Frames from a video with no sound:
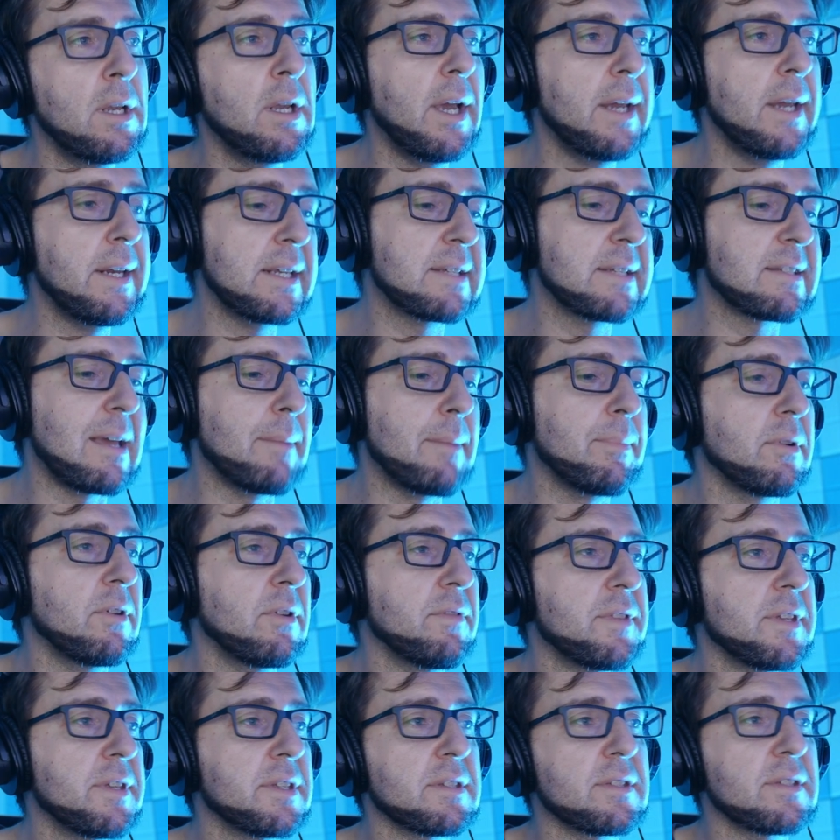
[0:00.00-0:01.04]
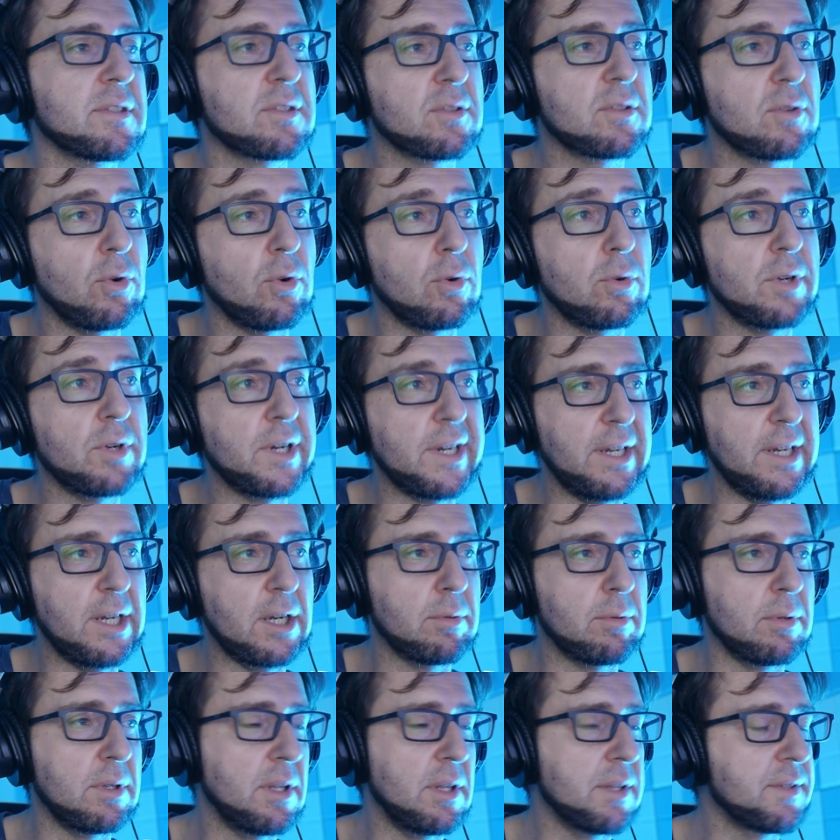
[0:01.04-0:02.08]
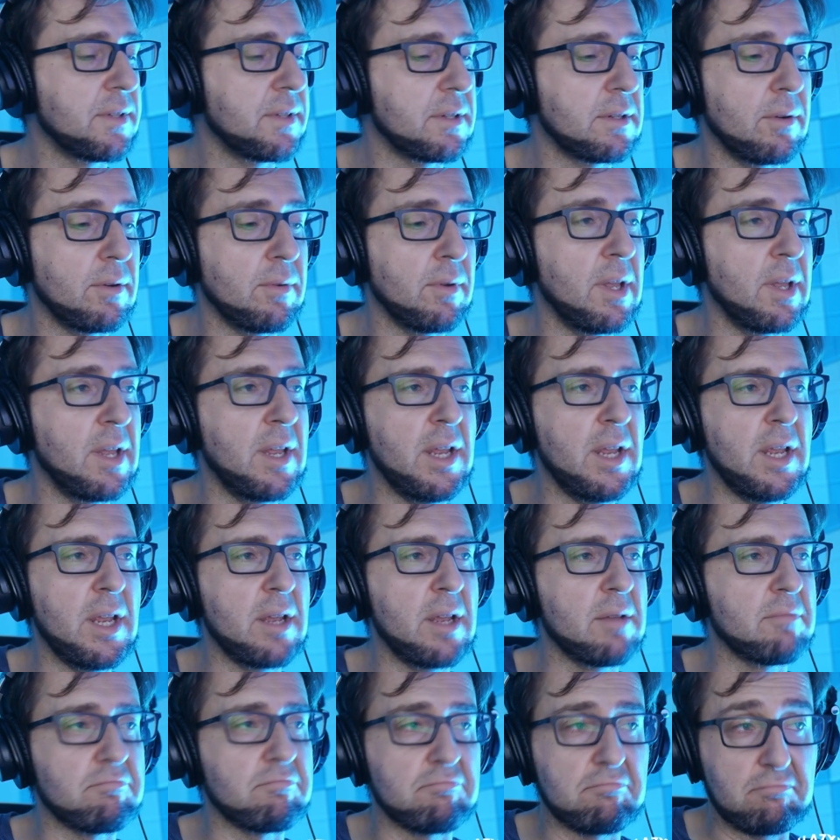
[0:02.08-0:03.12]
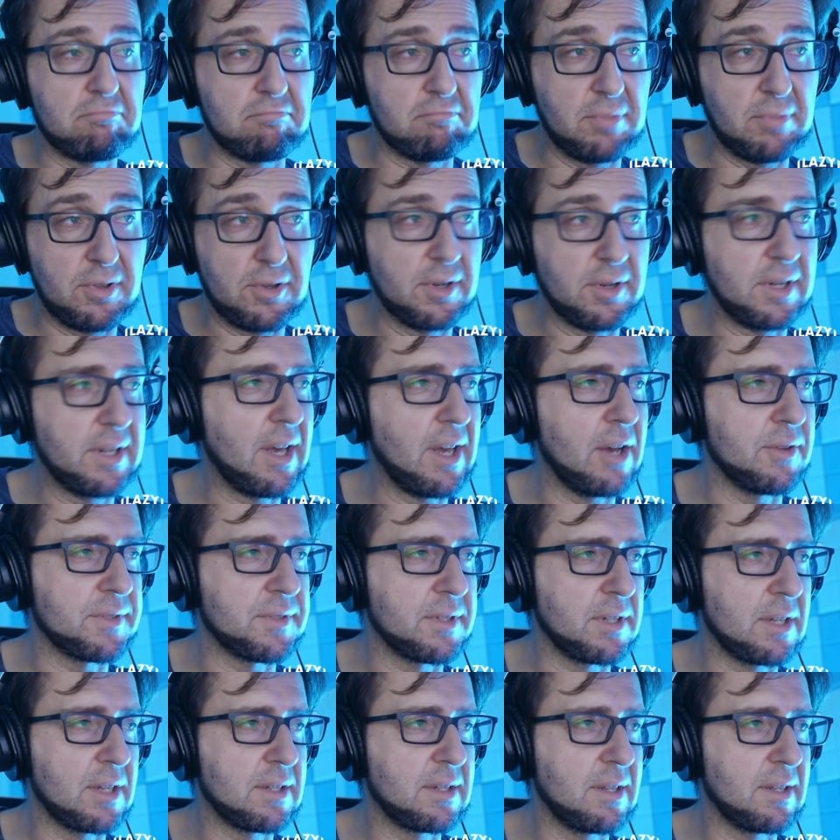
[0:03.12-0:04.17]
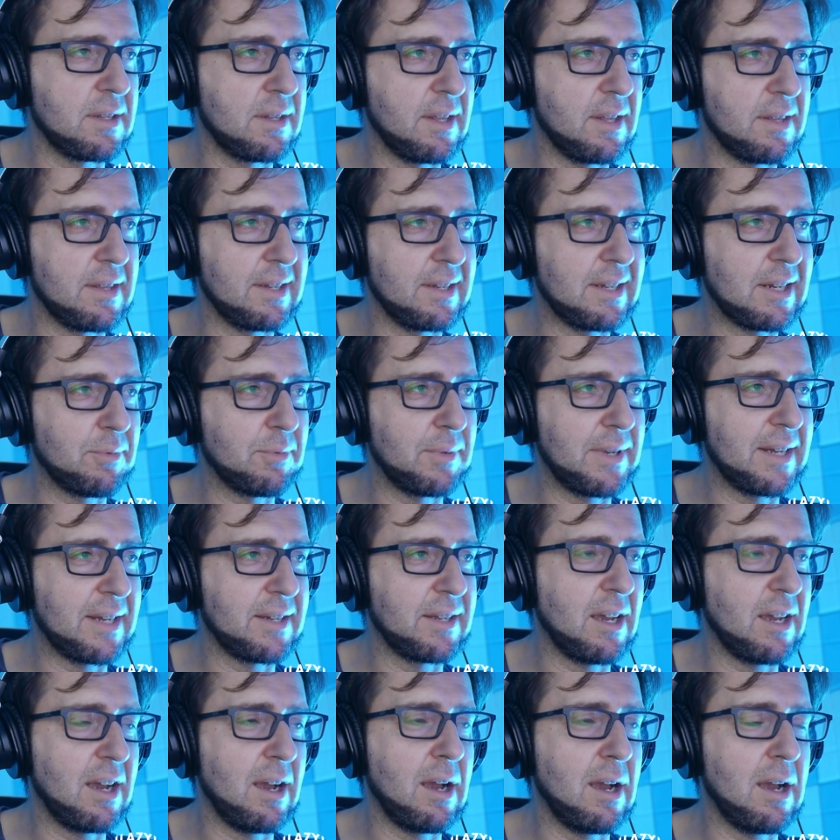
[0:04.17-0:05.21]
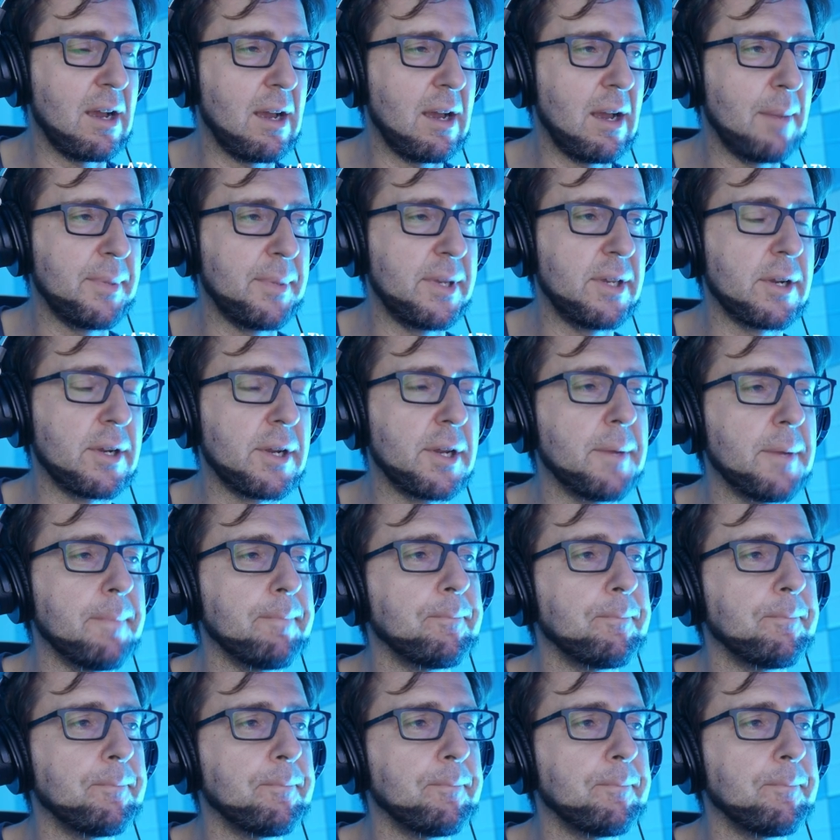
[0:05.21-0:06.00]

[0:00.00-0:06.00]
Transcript: An example of this is score equals, you know, 30,000. That's the thing that we had here uh, up here. here.